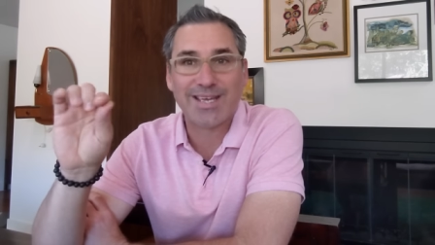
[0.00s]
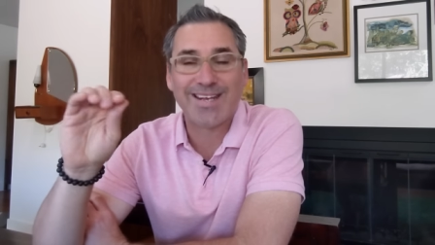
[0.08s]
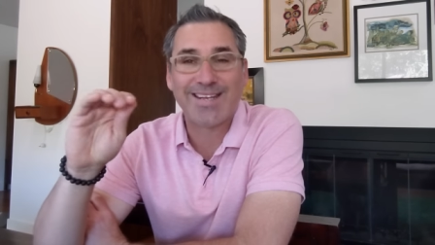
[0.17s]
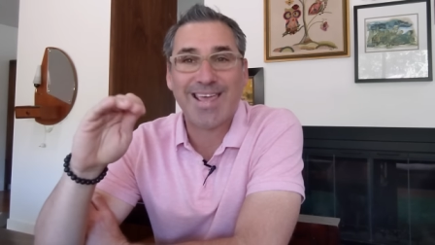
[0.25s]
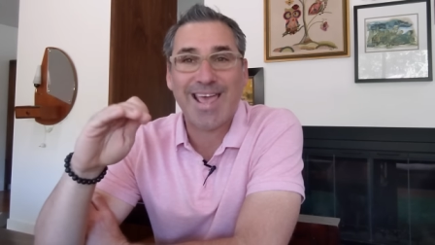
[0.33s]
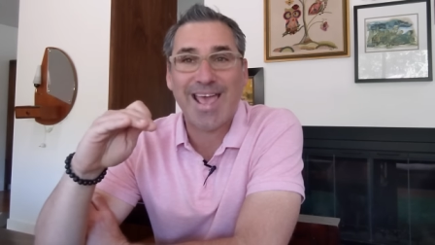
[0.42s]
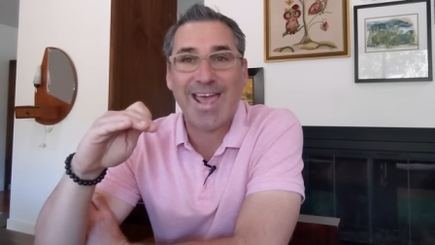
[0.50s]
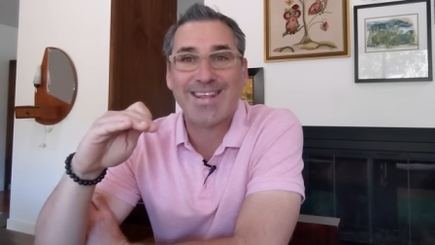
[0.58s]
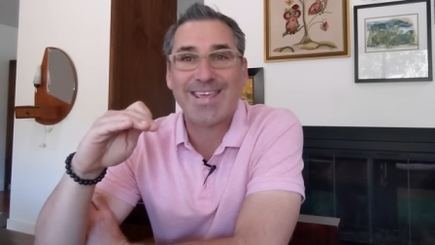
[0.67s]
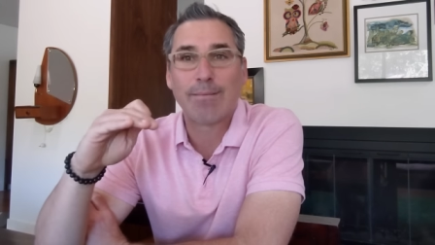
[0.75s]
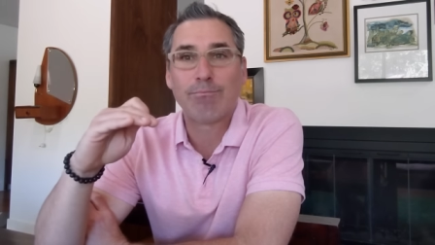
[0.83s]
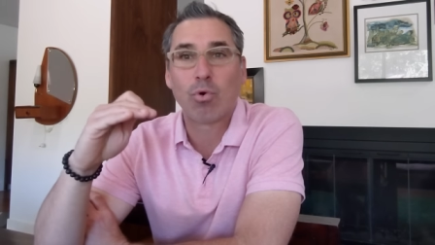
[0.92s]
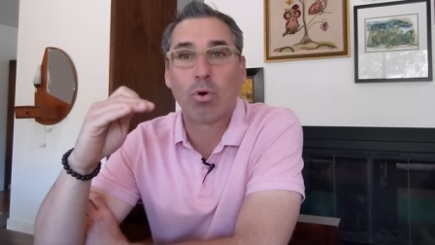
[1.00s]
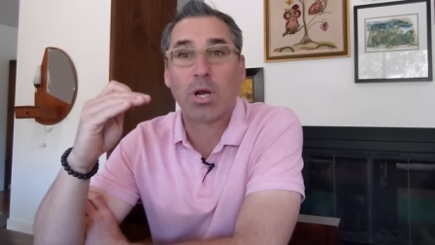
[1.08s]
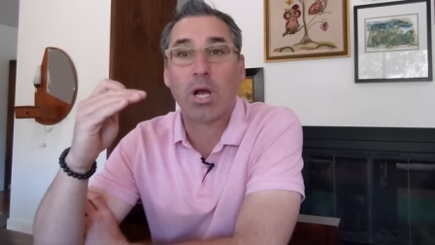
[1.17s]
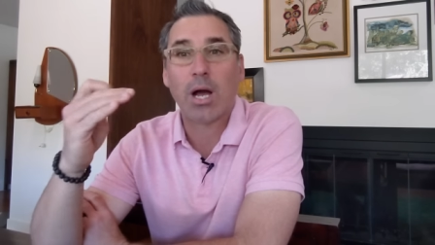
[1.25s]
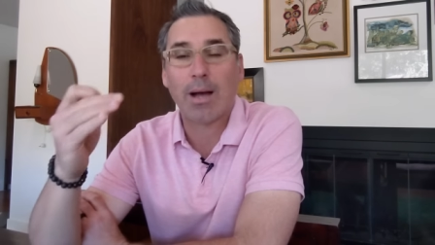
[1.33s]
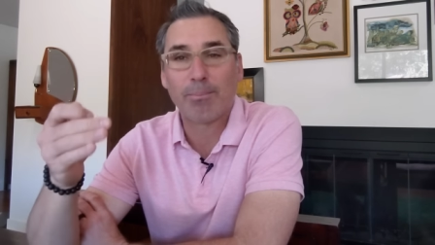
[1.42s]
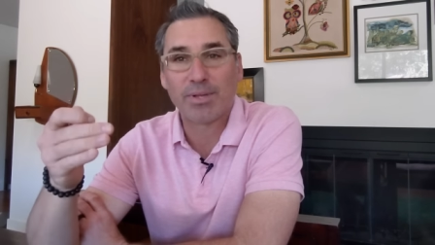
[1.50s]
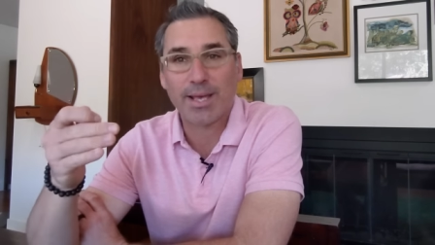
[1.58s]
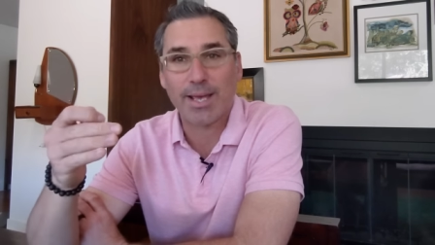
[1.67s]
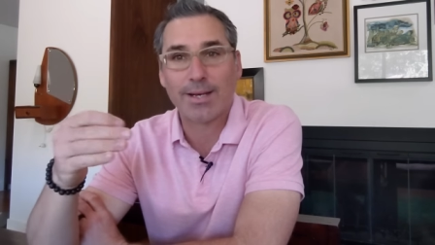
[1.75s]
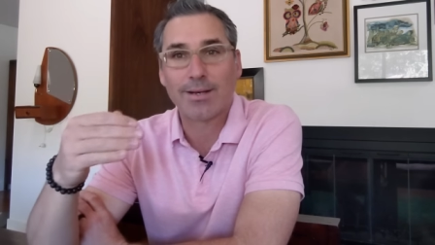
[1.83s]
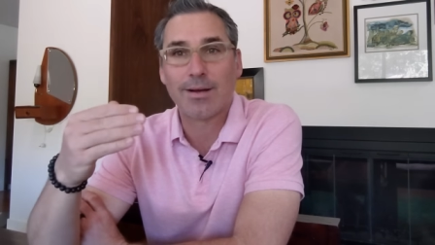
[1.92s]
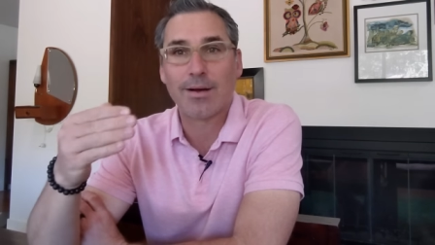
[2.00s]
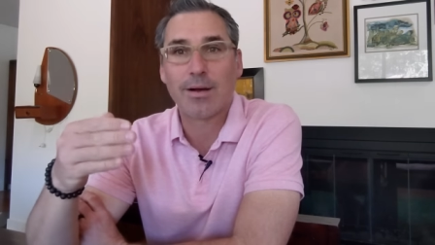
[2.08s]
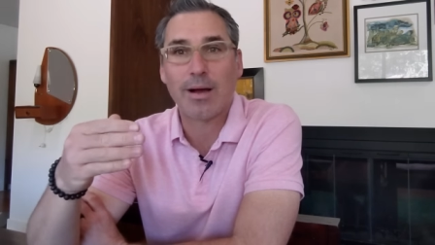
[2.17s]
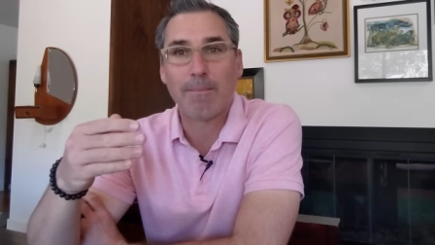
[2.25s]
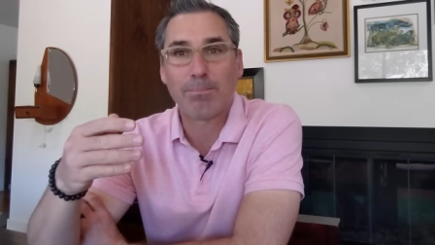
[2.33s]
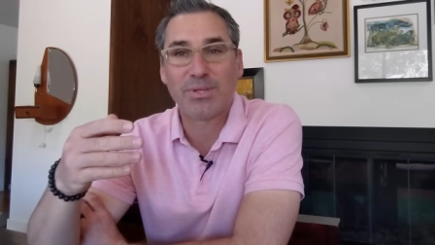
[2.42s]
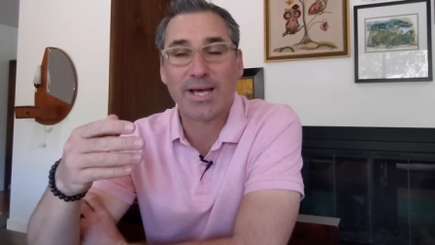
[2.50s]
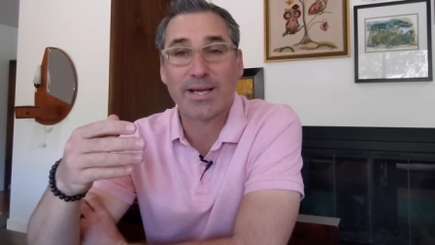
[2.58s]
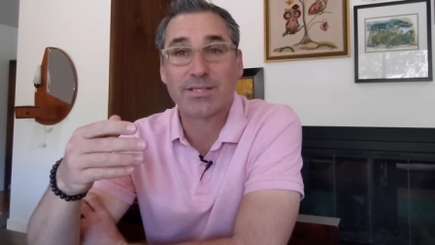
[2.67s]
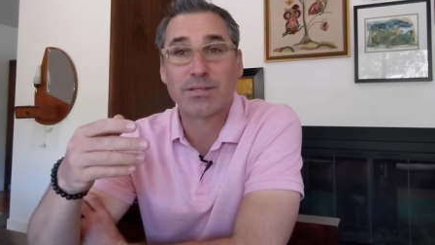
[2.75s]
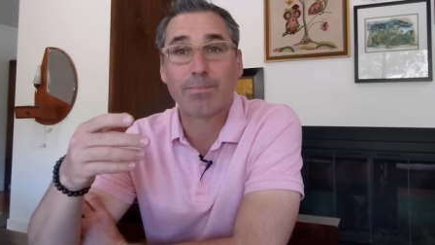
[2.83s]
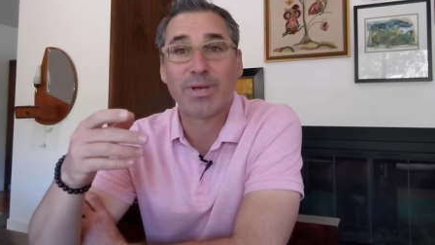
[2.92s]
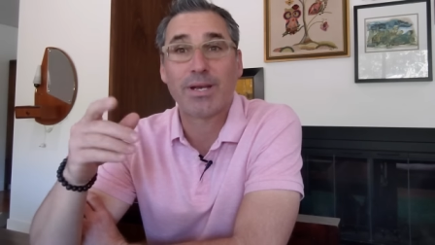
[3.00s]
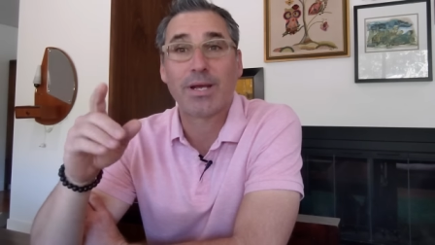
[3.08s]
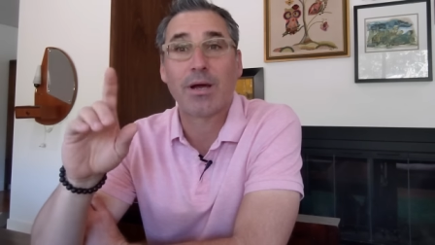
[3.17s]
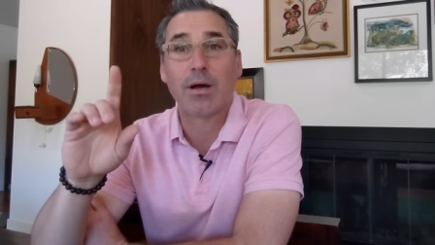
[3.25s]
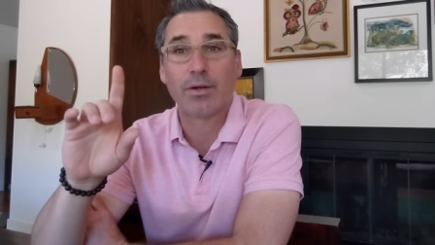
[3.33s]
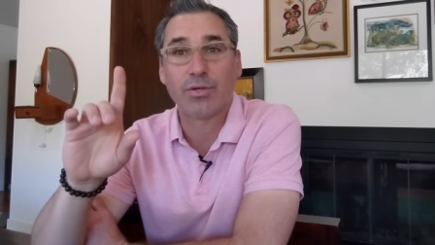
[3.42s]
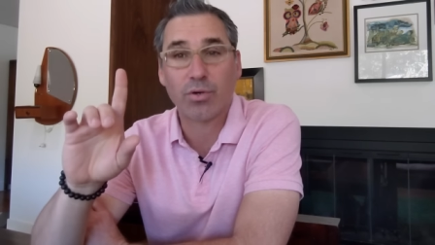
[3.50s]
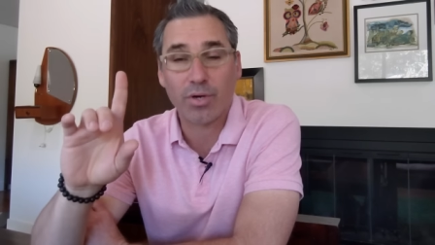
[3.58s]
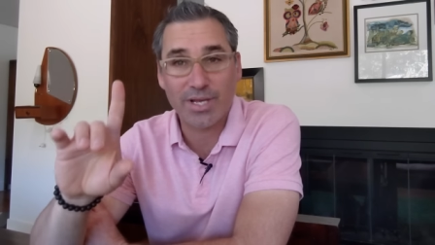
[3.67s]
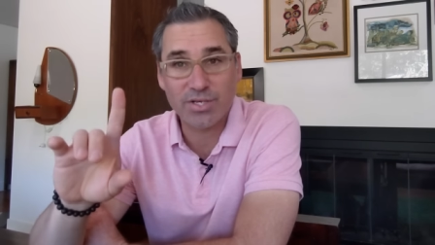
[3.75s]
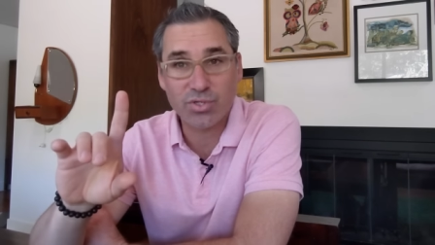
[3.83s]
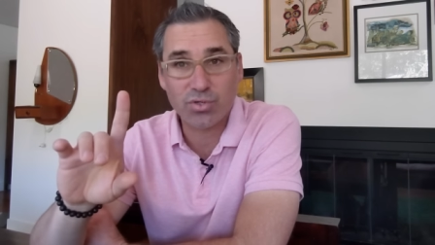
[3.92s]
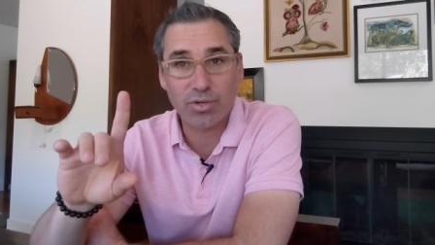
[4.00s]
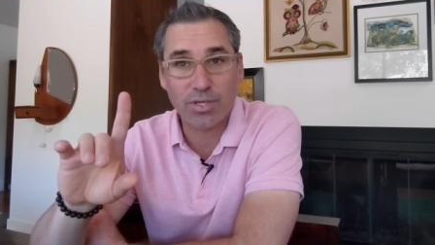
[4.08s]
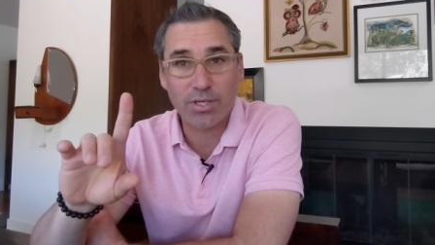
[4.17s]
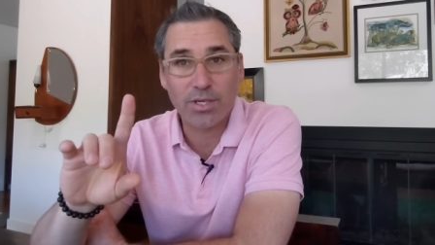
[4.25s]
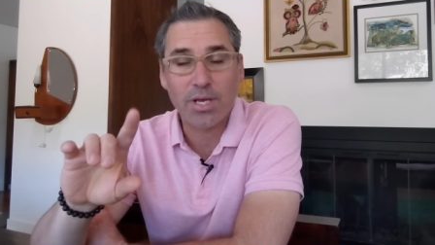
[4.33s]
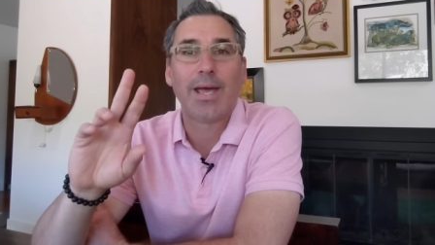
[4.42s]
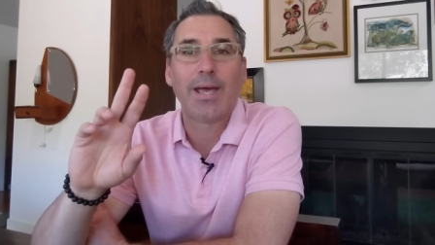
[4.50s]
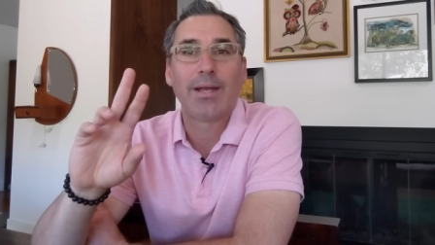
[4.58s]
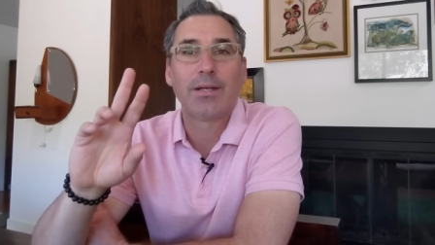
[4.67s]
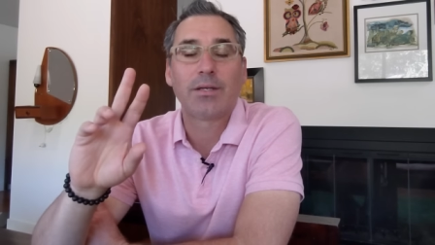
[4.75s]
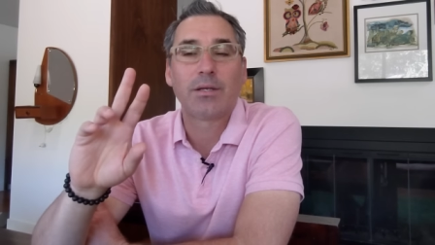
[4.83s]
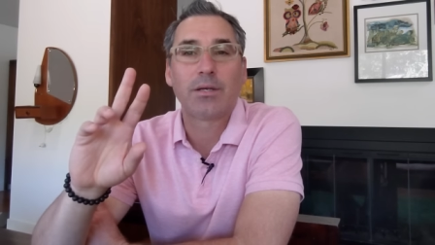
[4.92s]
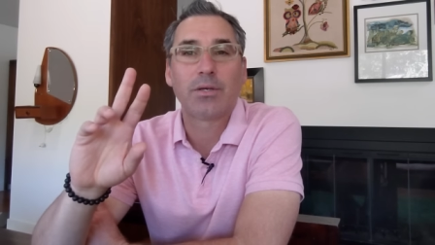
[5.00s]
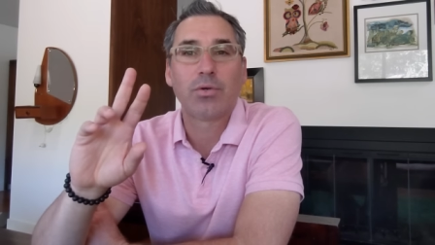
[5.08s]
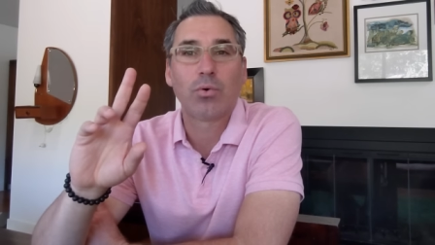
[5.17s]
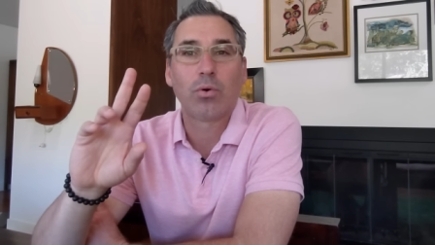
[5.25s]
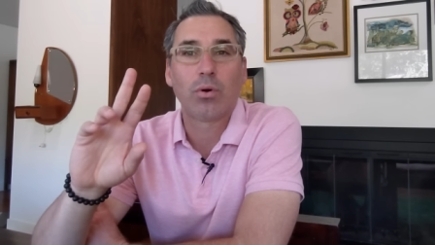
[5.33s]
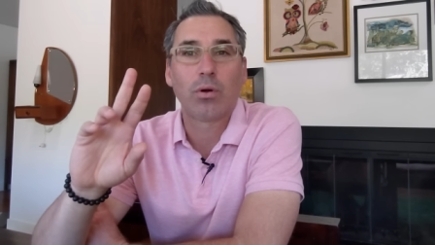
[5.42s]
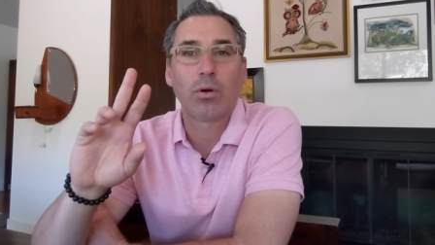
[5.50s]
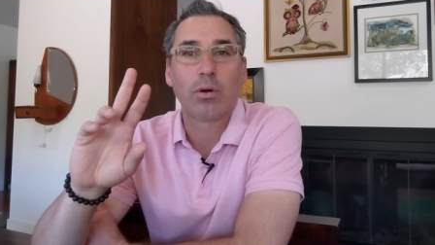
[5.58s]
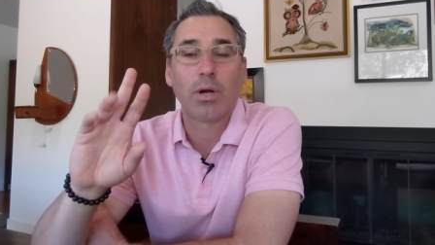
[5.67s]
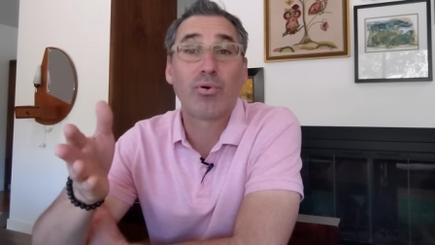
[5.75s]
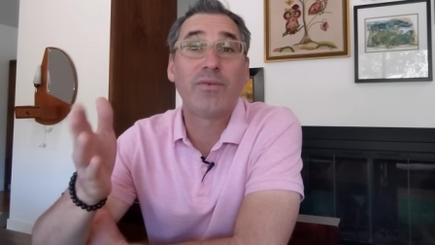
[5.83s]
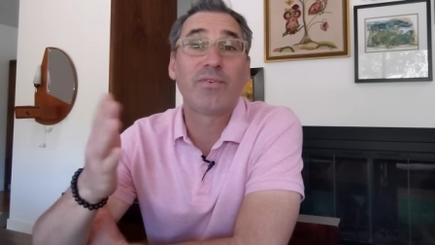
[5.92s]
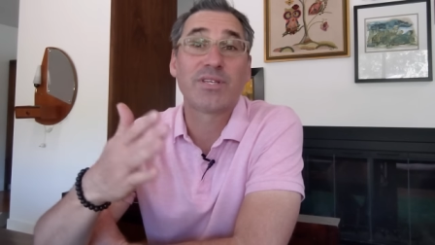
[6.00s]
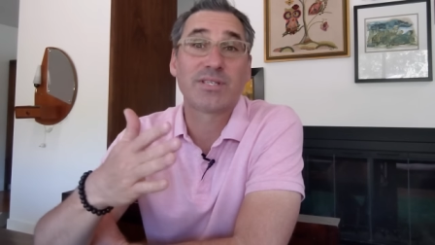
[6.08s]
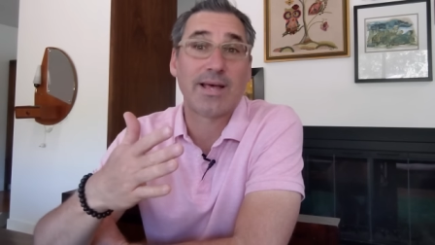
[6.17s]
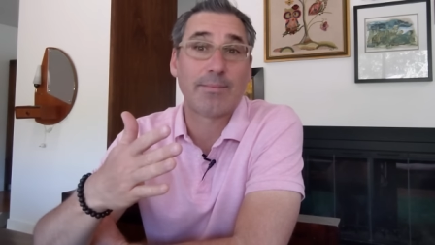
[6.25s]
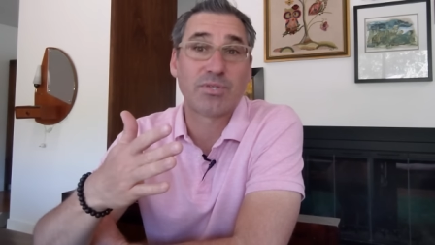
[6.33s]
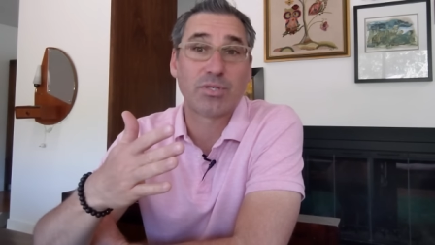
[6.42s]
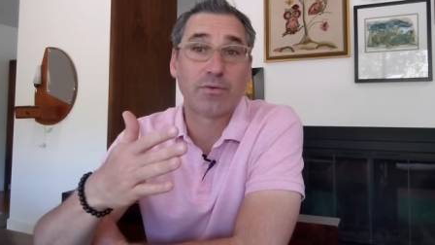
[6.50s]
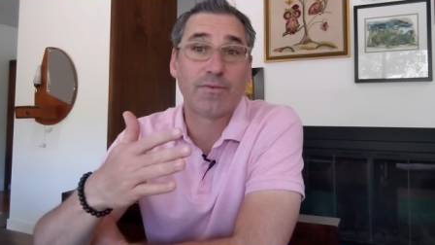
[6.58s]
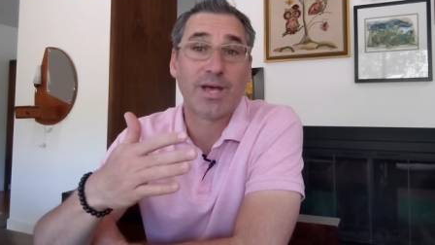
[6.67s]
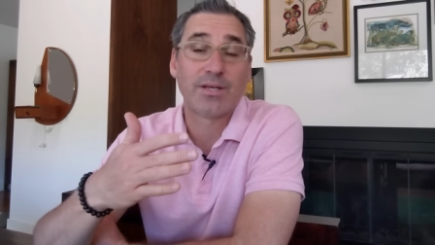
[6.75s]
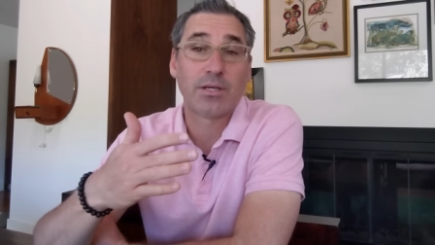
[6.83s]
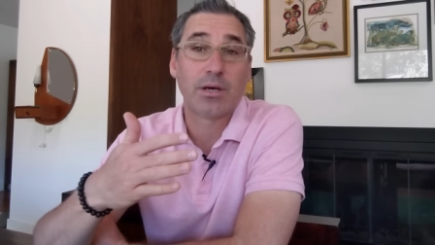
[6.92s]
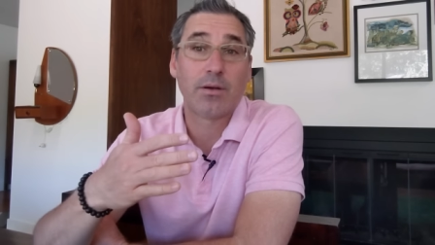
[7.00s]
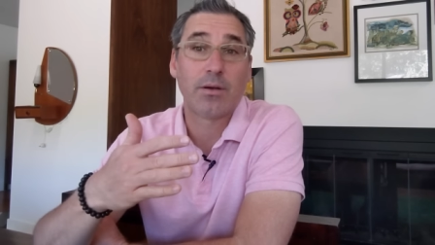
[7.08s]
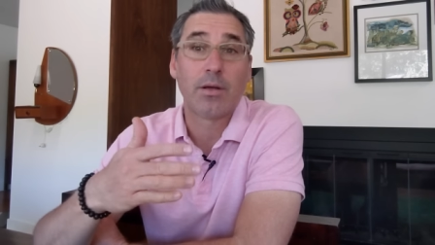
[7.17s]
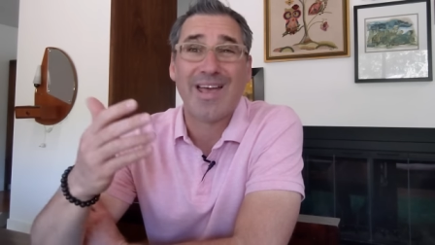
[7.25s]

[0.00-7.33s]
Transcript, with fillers: It can get more complicated and complex depending on your history and your previous labs that you've had done.